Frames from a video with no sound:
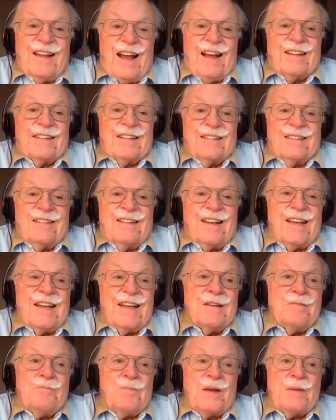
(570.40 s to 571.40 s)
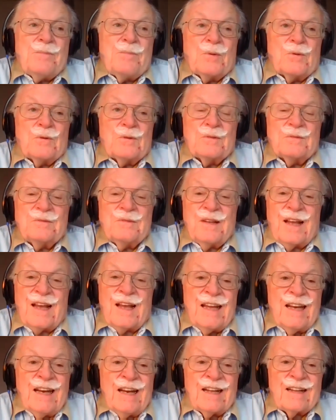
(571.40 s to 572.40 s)
in people
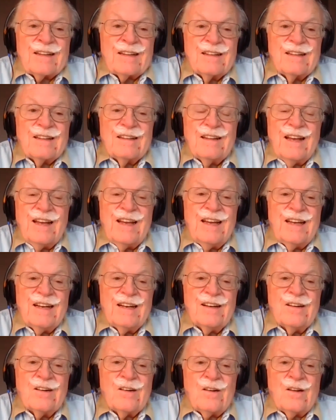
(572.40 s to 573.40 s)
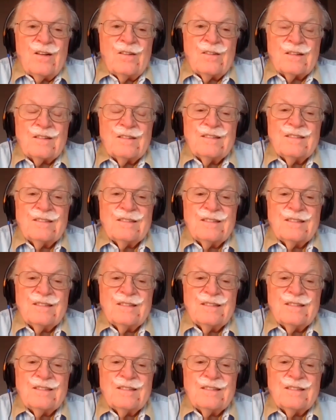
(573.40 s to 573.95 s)
hit it. They hit it all.